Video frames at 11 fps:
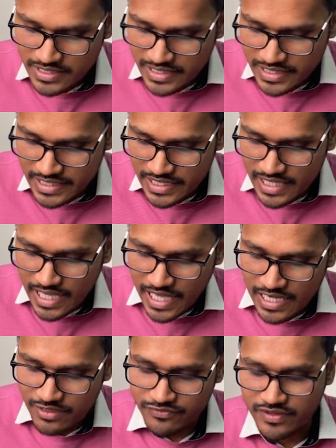T
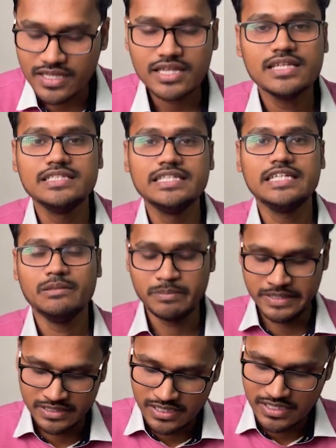alpha
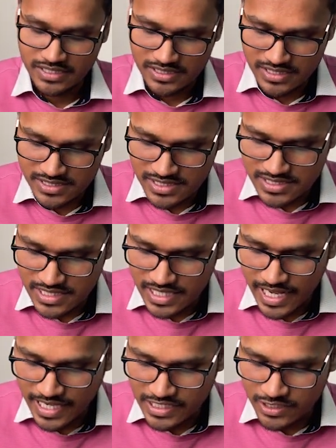GTP. This is an
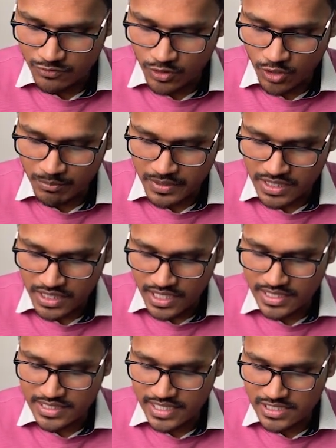active component,
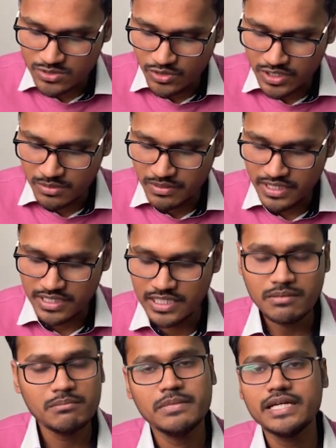and there is going to be a T